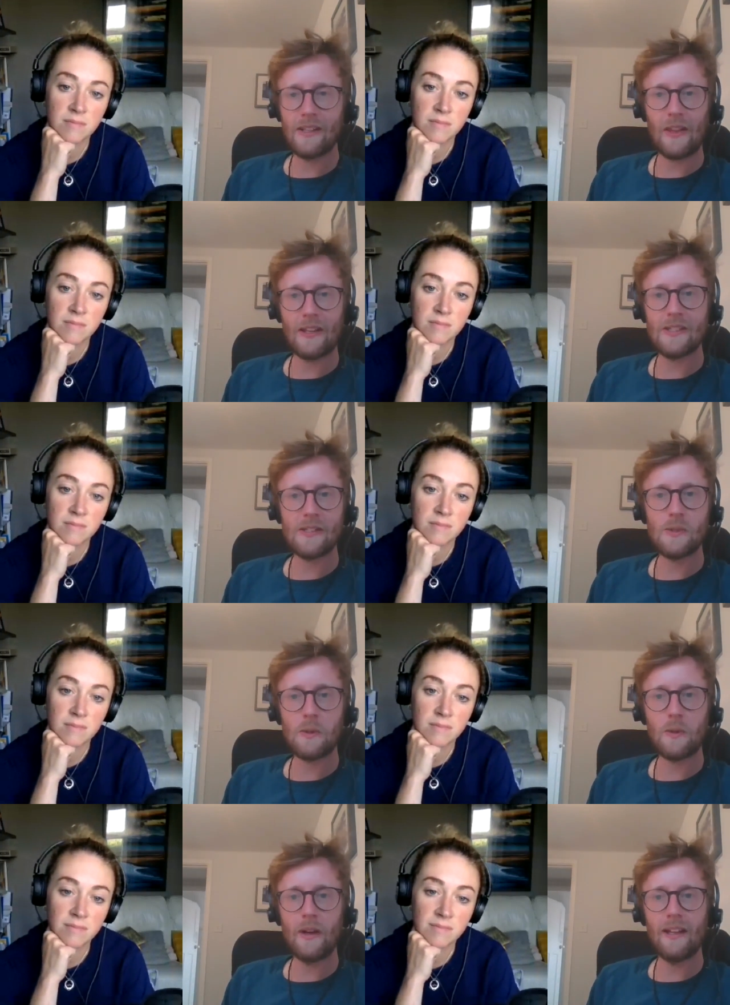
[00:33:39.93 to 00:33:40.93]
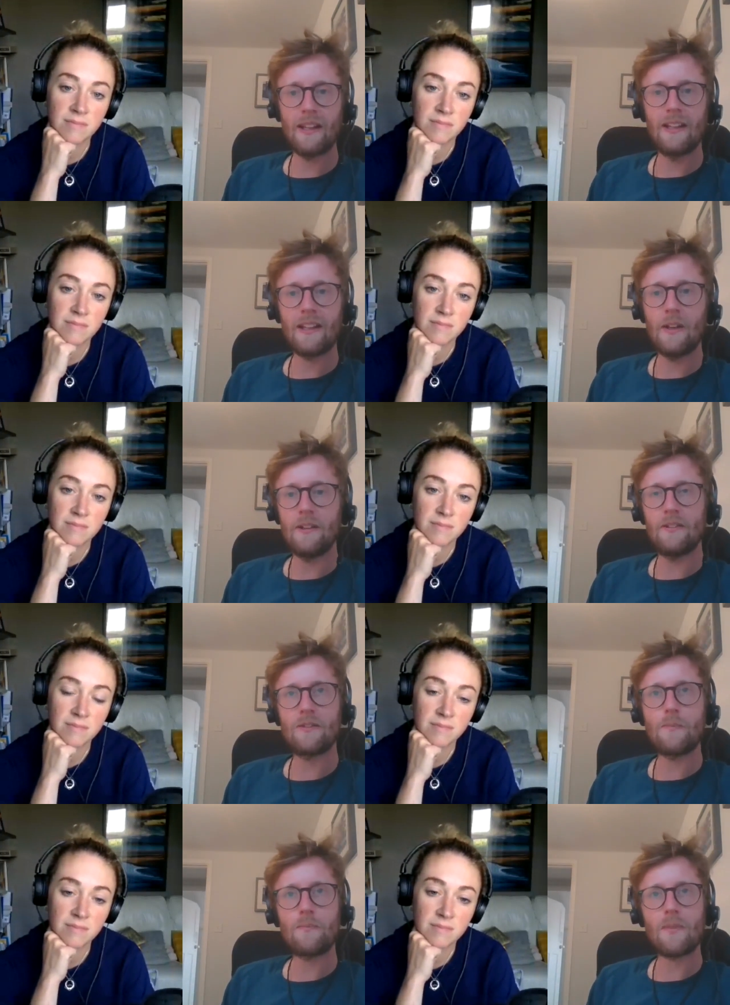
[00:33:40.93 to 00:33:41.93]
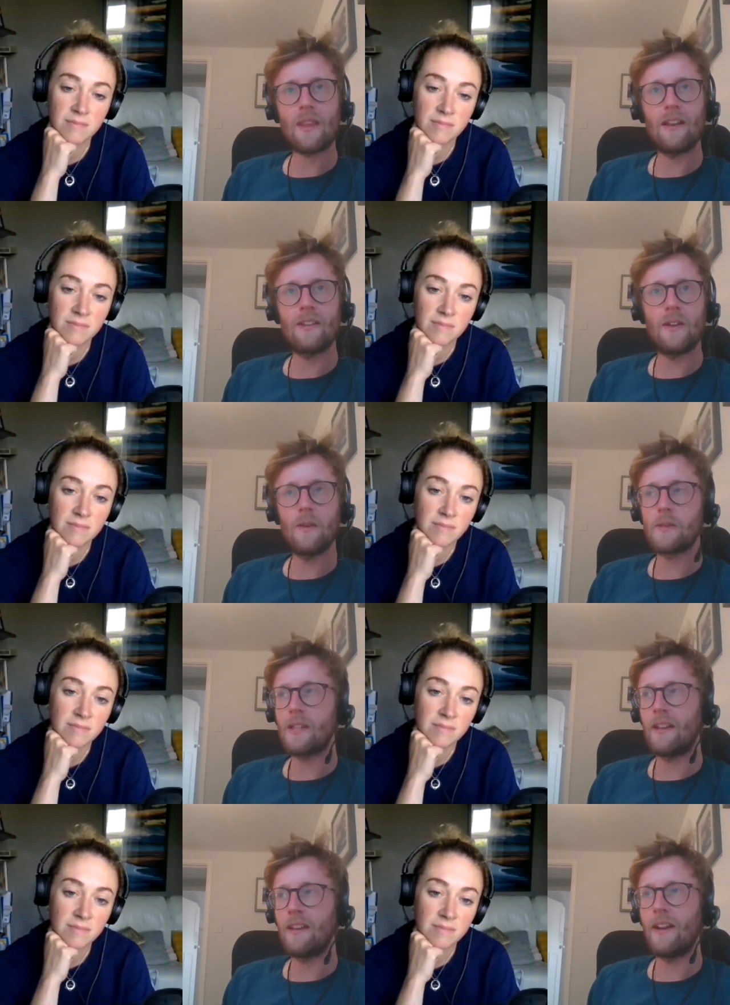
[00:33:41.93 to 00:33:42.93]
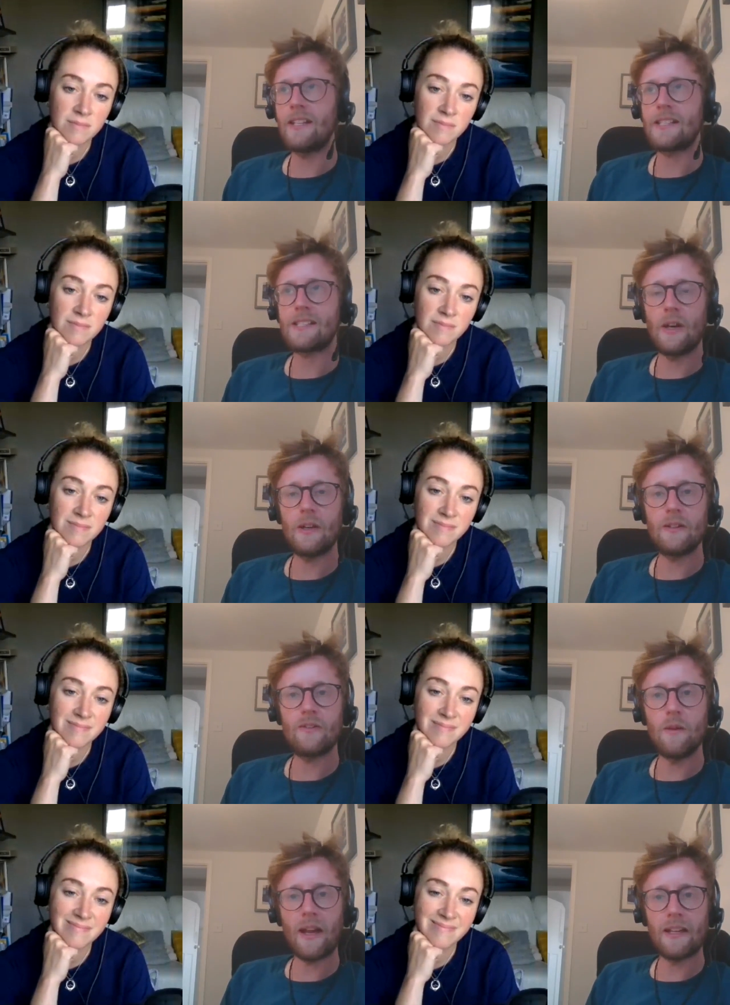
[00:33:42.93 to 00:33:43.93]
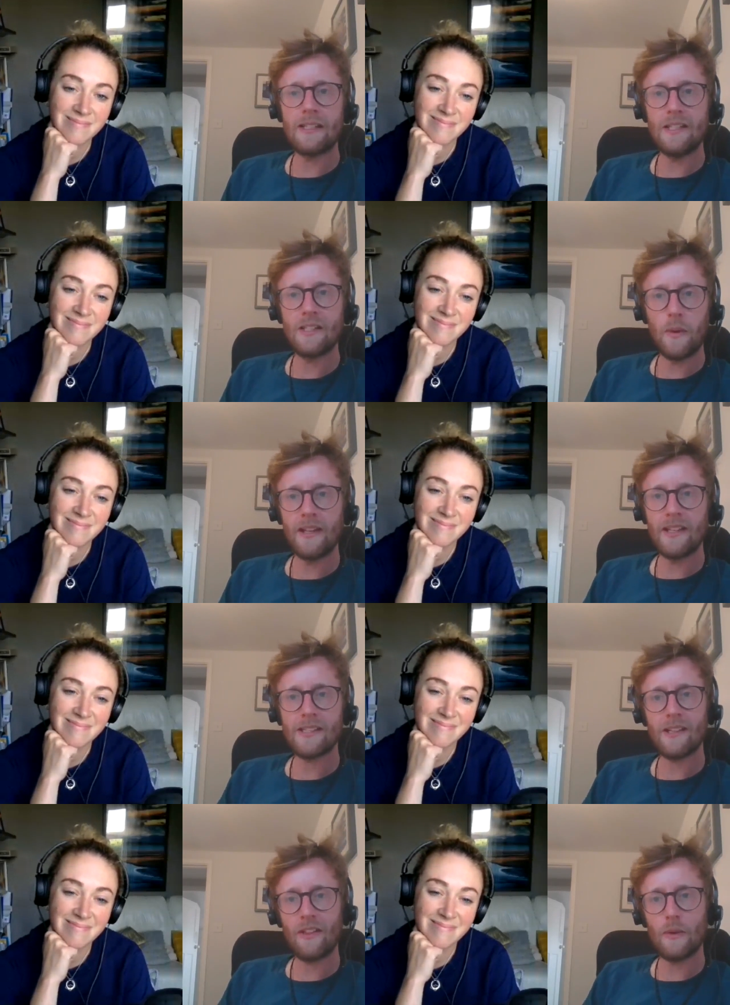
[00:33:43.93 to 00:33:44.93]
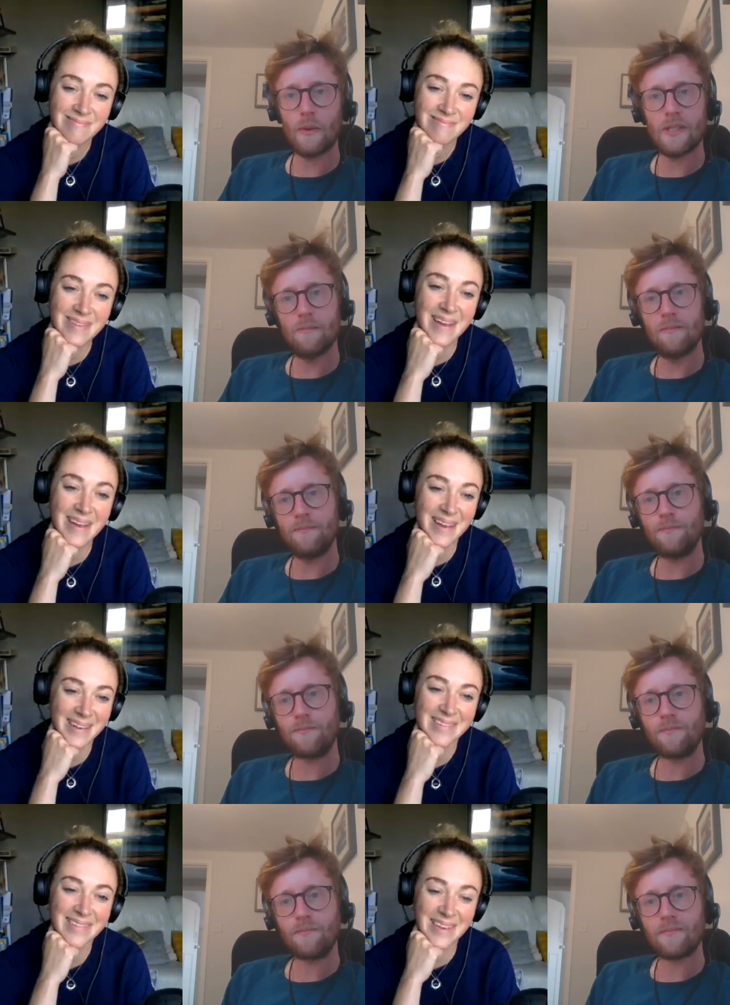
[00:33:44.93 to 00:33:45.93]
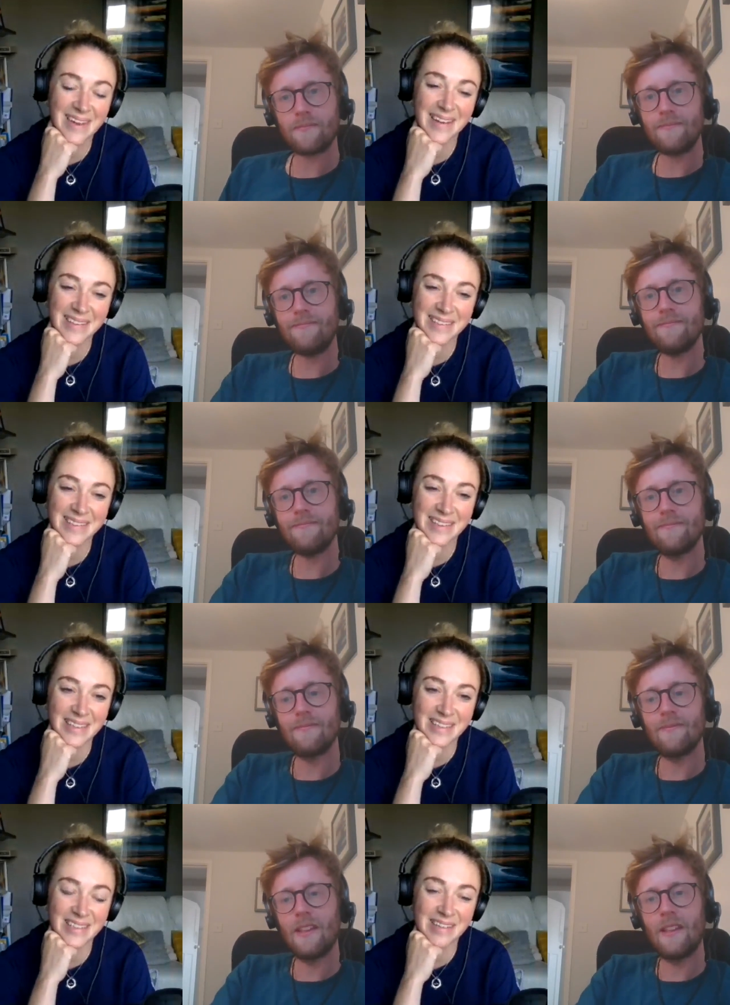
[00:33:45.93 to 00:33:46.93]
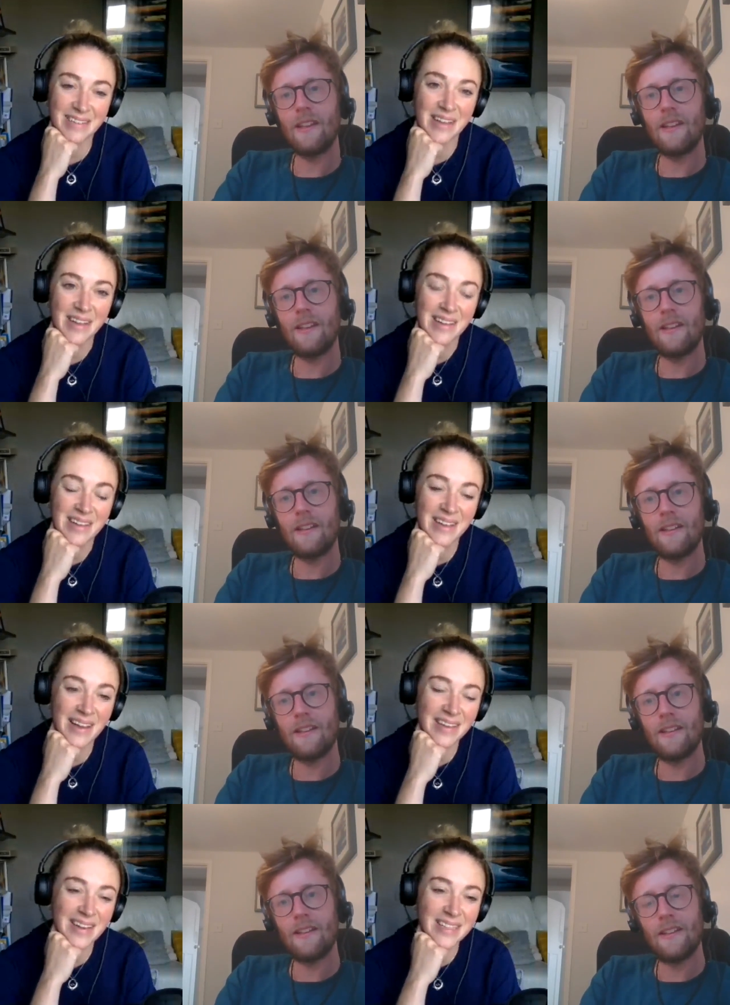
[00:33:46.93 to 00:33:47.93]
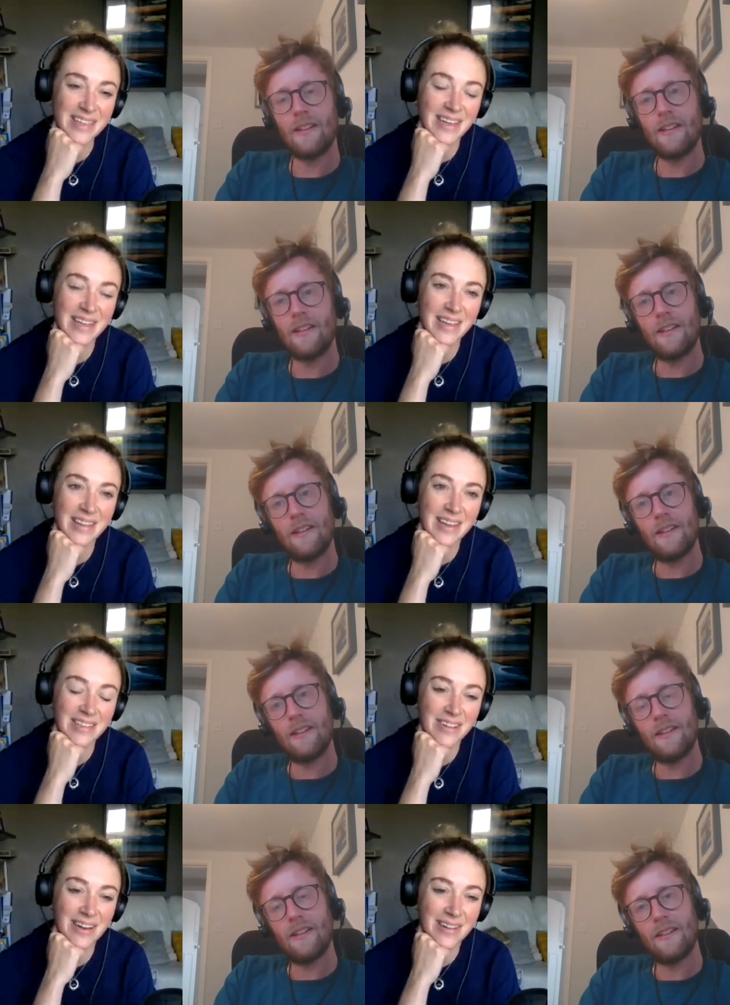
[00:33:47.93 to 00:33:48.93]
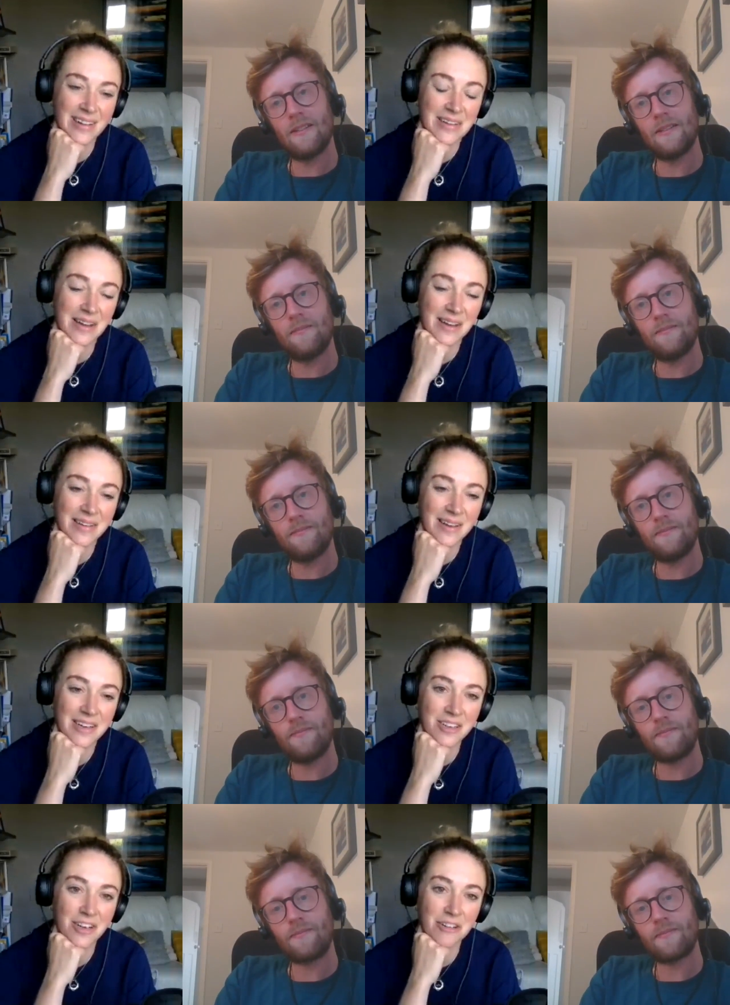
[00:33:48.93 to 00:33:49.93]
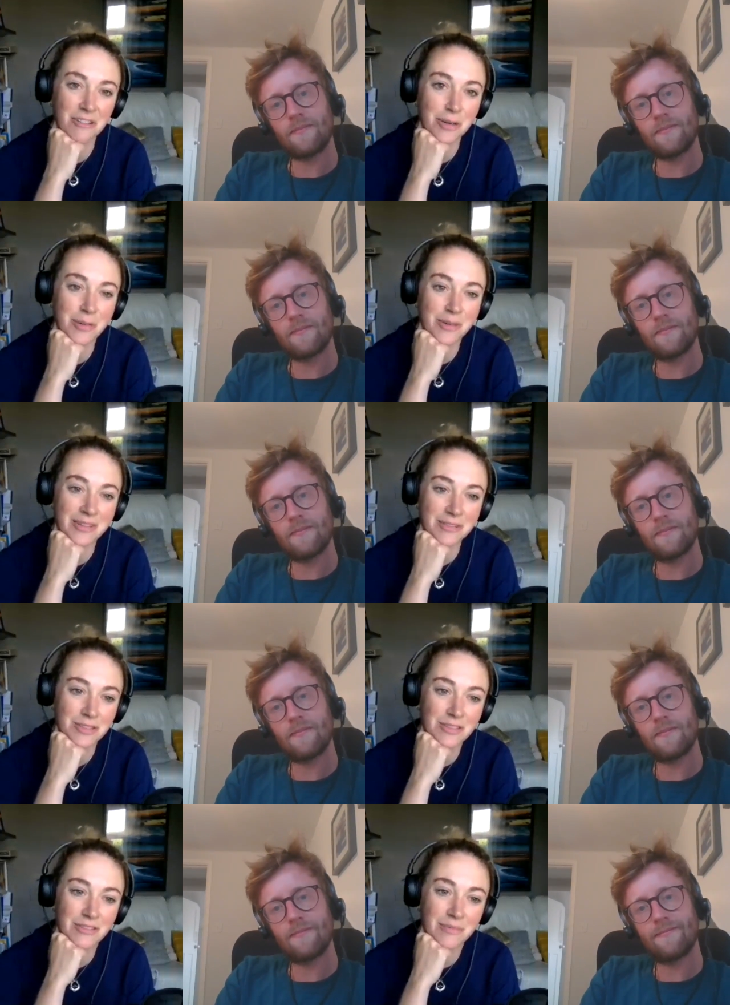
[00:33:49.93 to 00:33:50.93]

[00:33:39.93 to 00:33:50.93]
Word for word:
Speaker 1: and things, it's all quite kind of I don't know, it was a nice side of humanity to witness, I thought.
Speaker 2: Yeah, yeah, it is nice, isn't it? When yeah, I think I say in, in there, don't I, that I, I, had a good group and they're all sort of